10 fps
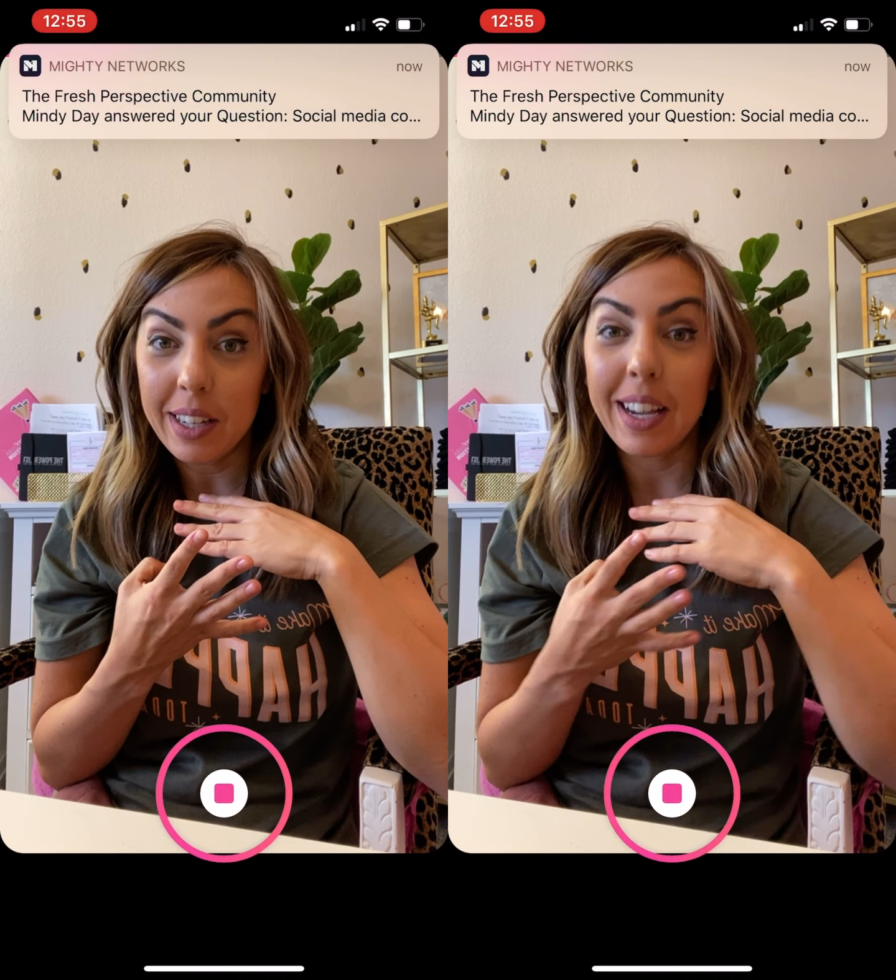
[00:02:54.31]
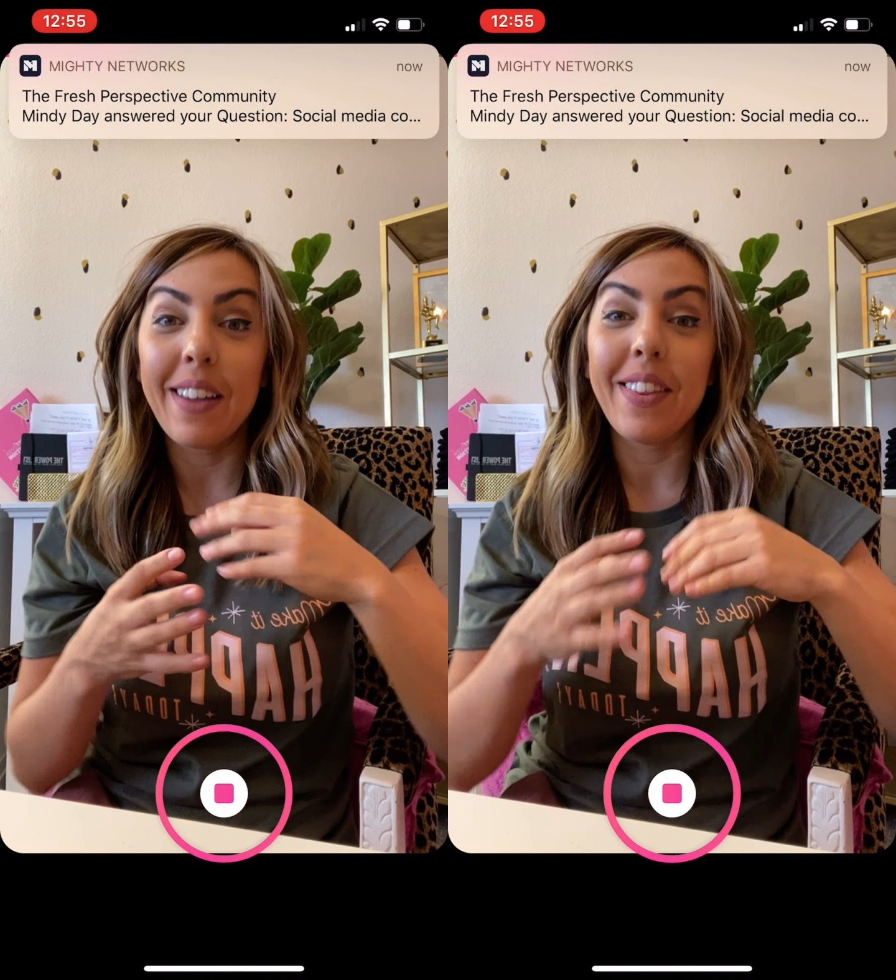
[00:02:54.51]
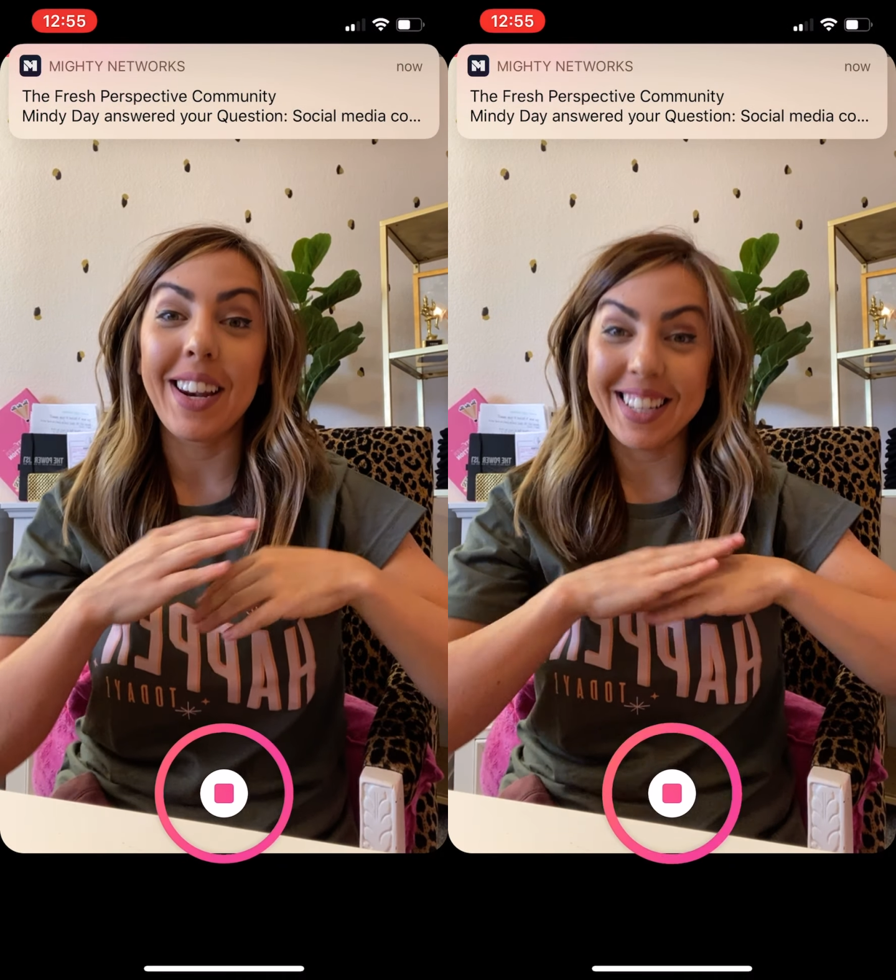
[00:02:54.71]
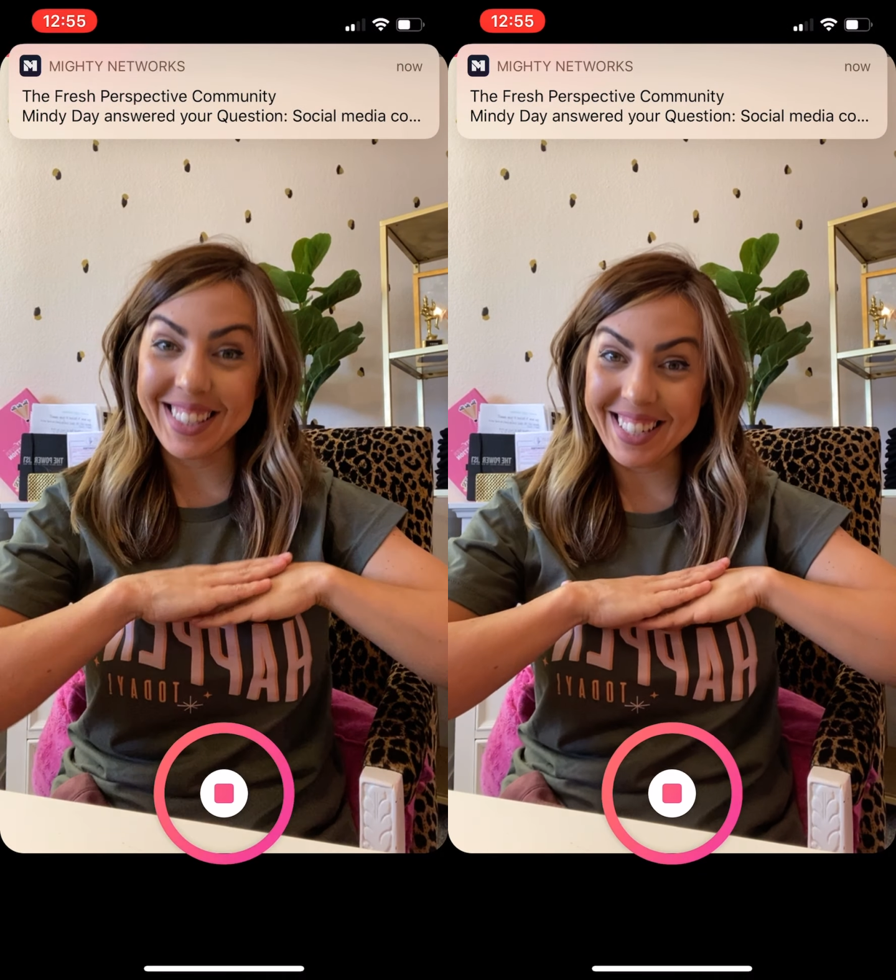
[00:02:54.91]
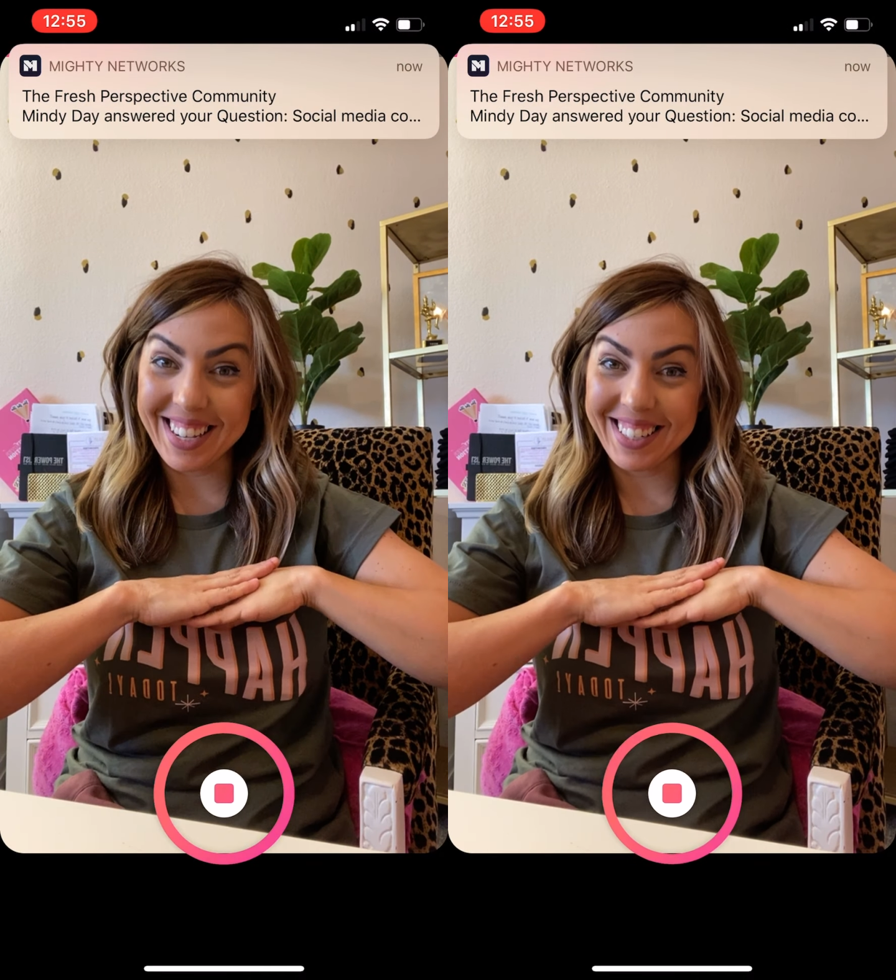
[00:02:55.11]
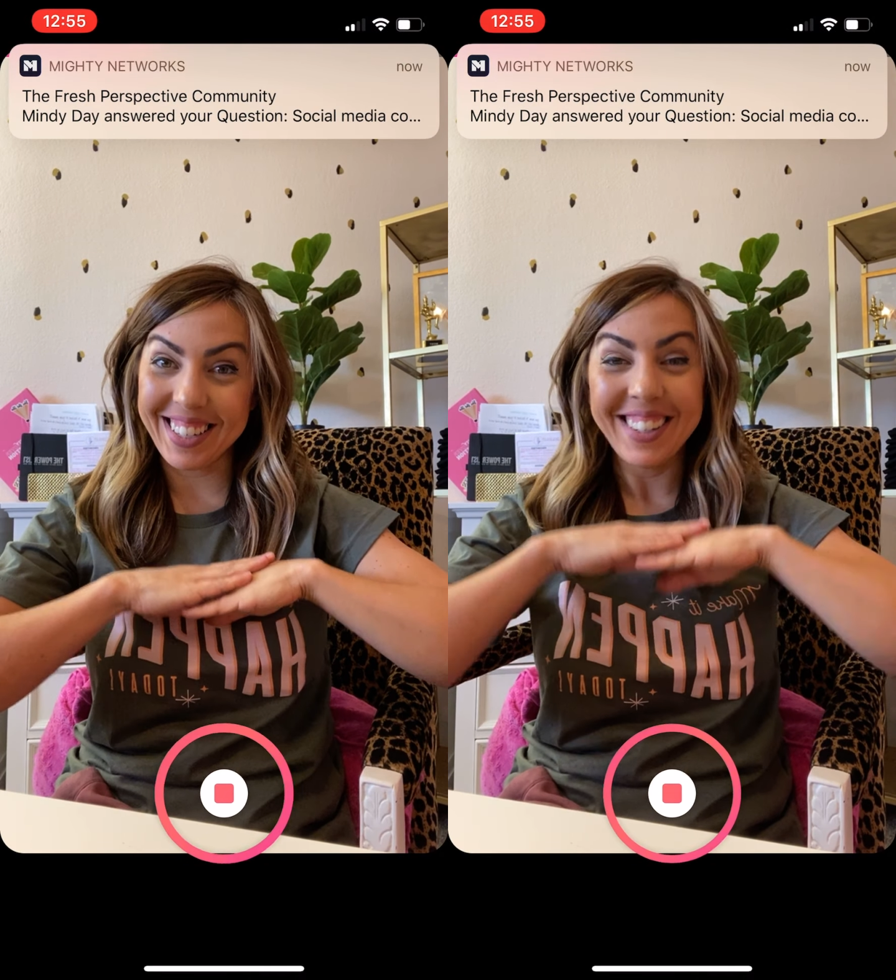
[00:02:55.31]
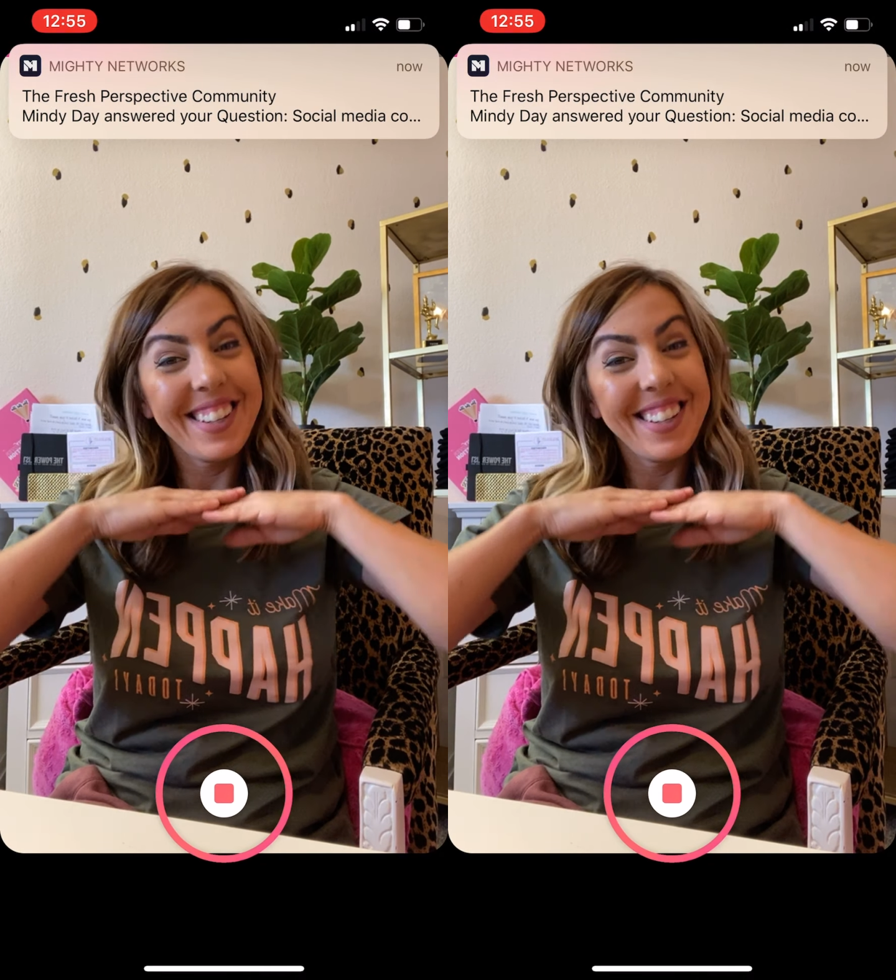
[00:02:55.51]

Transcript: And then I stand here.